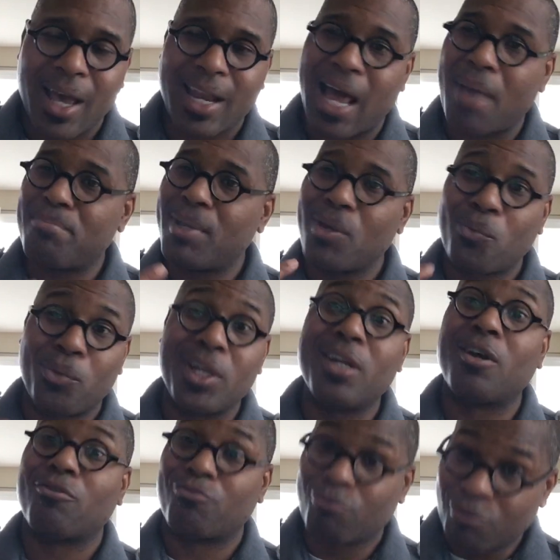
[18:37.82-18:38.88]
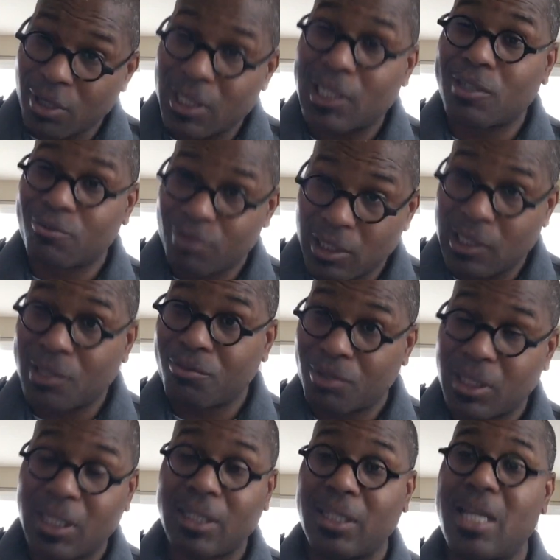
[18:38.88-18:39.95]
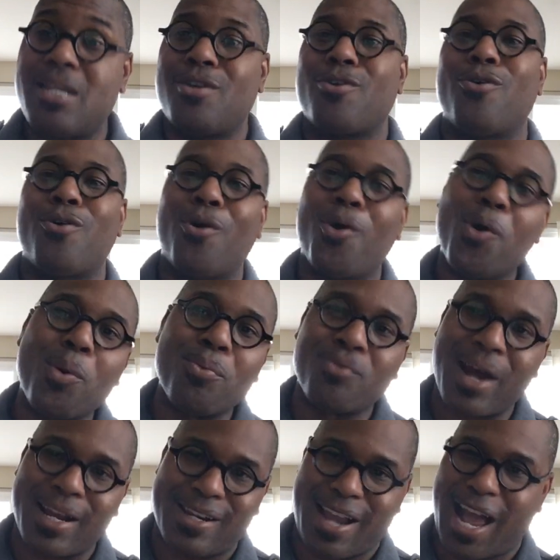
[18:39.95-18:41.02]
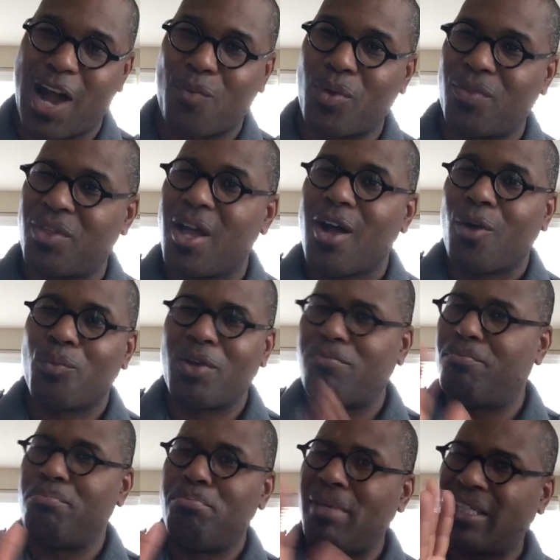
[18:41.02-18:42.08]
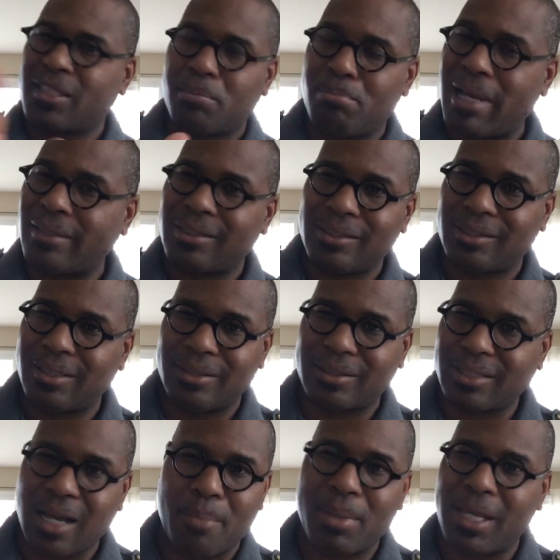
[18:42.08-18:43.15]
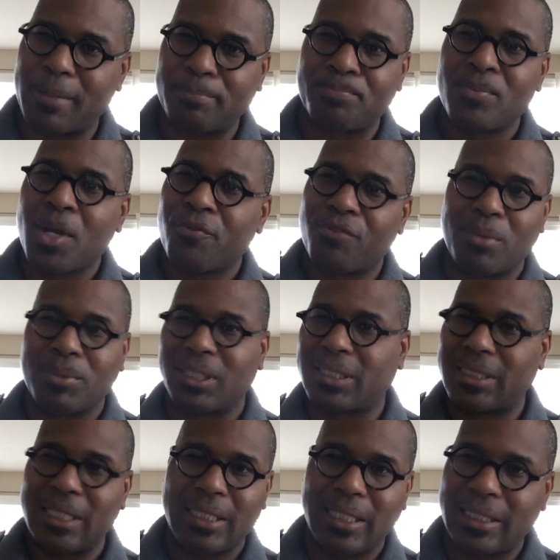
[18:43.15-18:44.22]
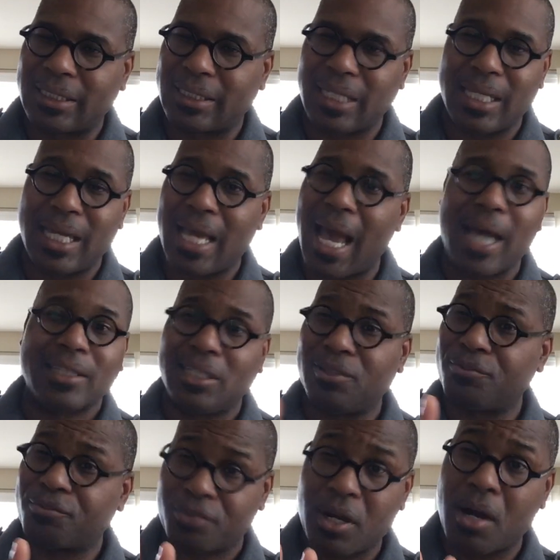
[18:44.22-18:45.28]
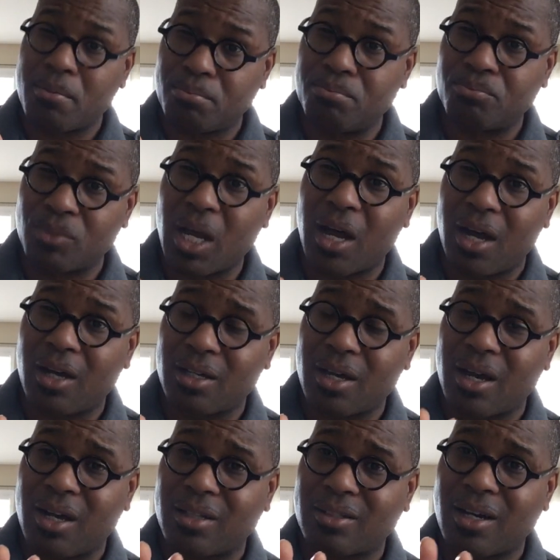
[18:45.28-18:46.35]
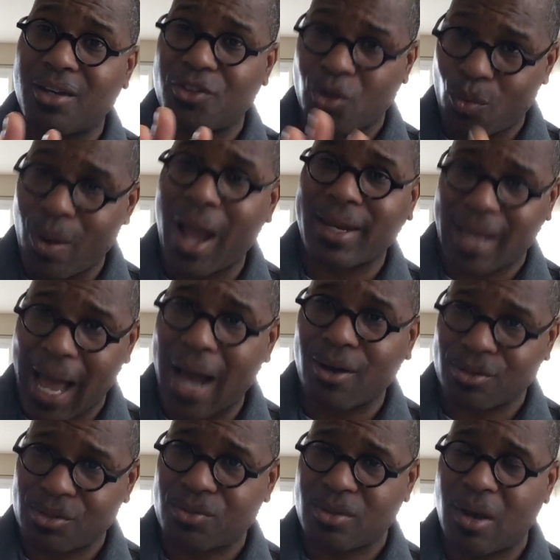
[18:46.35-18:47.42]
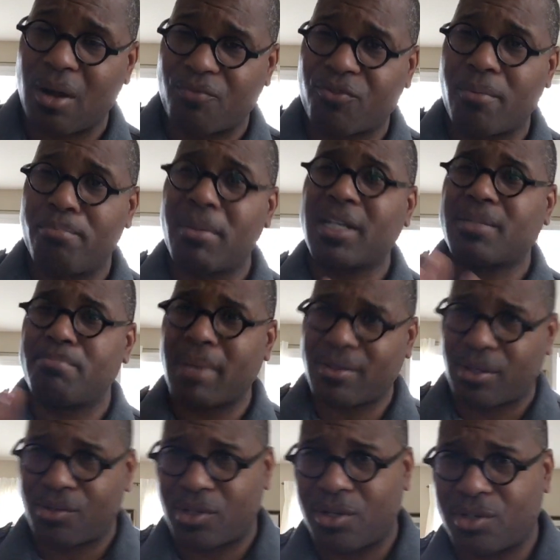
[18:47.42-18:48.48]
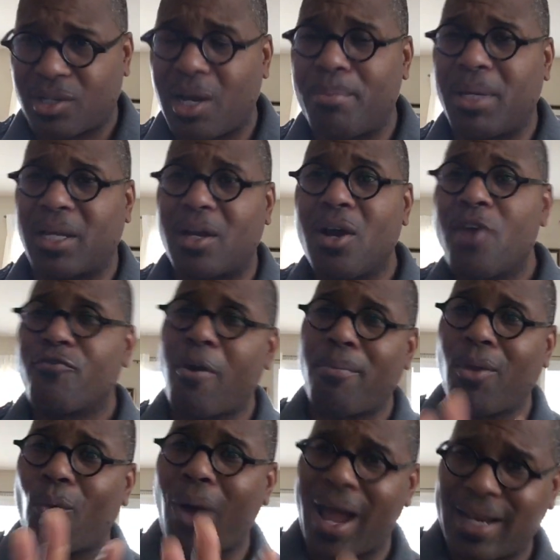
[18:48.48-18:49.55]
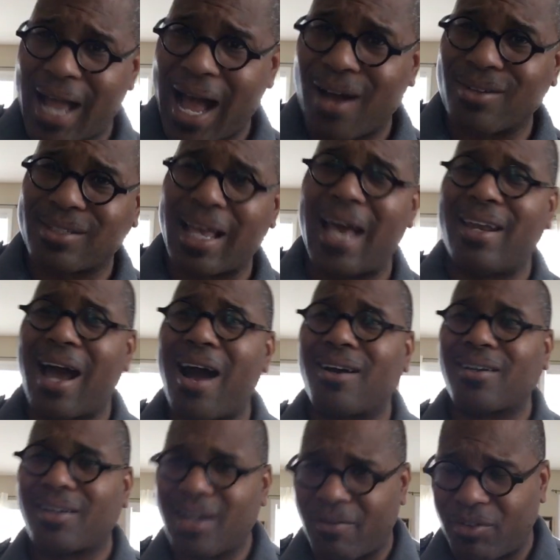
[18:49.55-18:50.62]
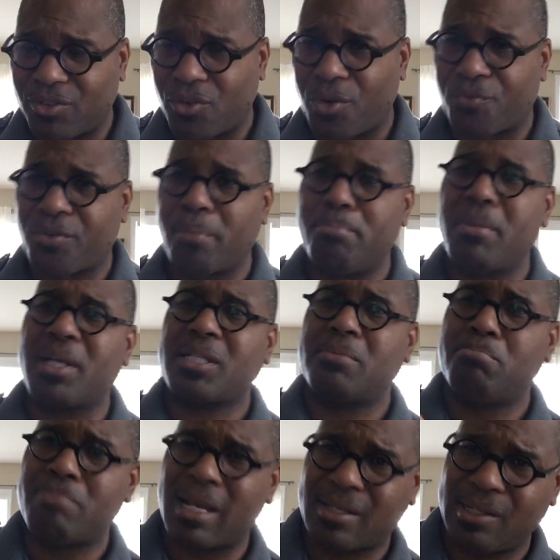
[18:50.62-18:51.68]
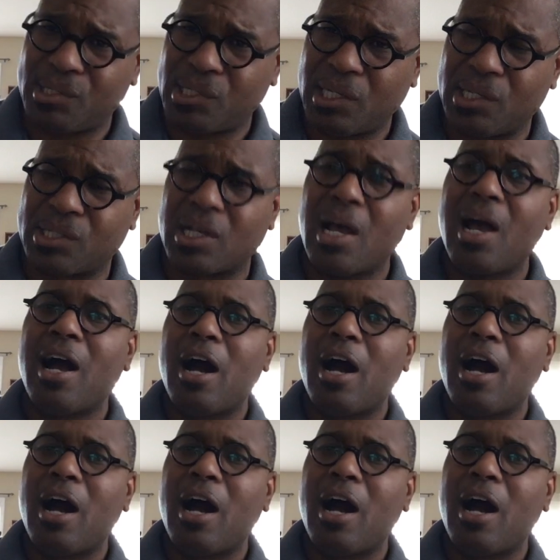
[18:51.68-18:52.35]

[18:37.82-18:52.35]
And I mean, we are really, really, really leaning on hope right now with, with mixed messages coming from the CDC and then from uh, uh, uh, the White House, um, from mixed messages coming from the White House and our governor, from mixed messages